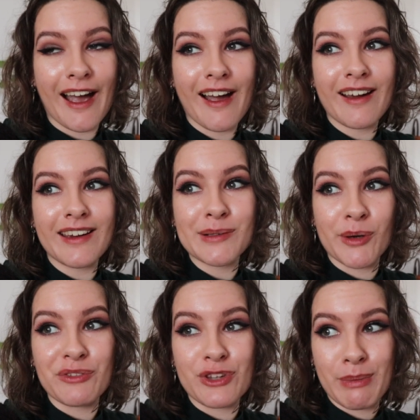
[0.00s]
I am
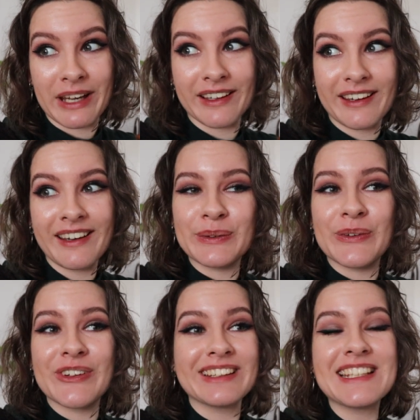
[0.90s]
going to bake,
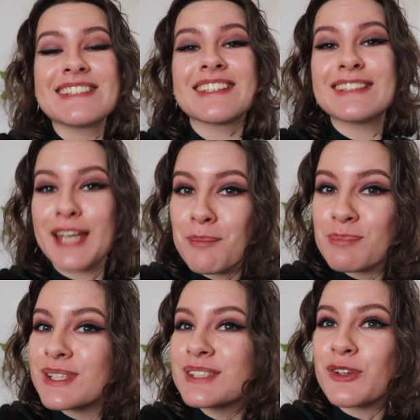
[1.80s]
or at least
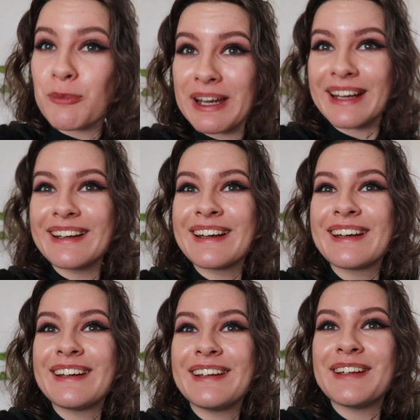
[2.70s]
attempt to bake,
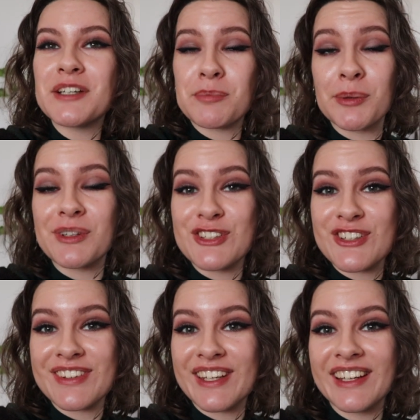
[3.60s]
a pumpkin
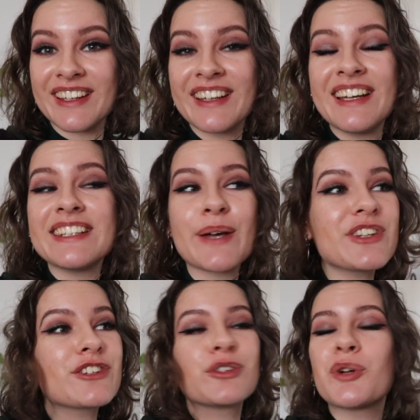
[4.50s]
cheesecake. Now
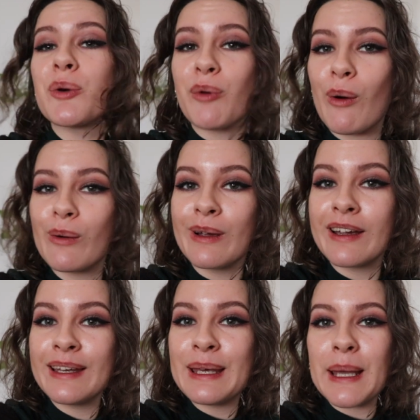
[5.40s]
this could go wrong
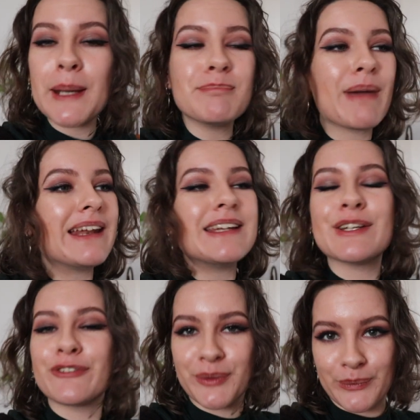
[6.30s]
in many
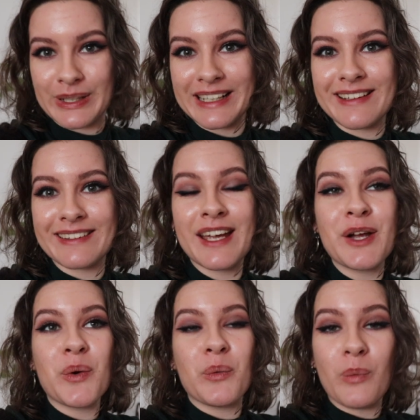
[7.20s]
different ways.
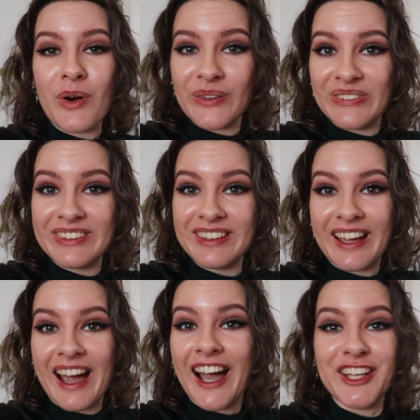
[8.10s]
One,
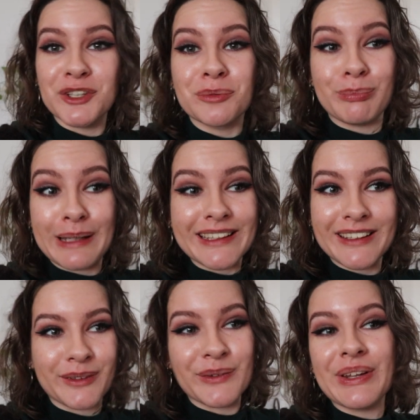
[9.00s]
I don't
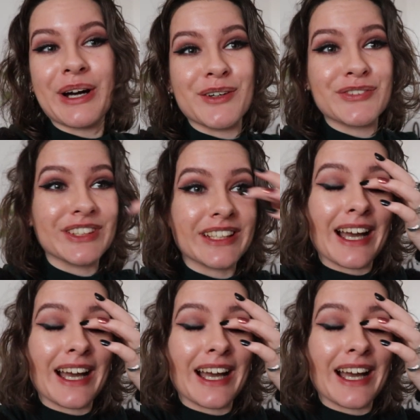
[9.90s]
bake all that often.